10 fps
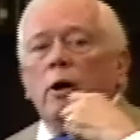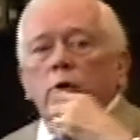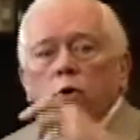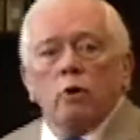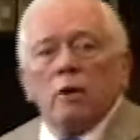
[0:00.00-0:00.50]
how
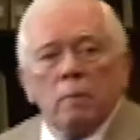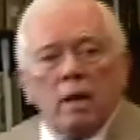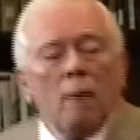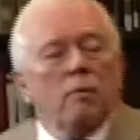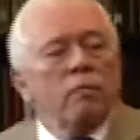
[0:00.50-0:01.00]
you're going to
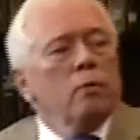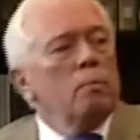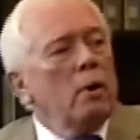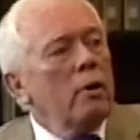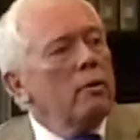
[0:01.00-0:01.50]
become a full
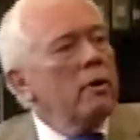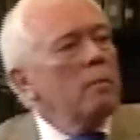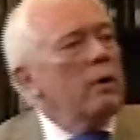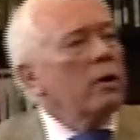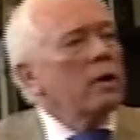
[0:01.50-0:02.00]
partner in
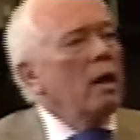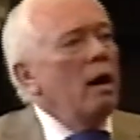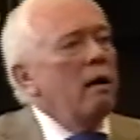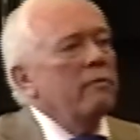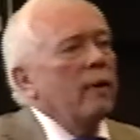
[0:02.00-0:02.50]
American life.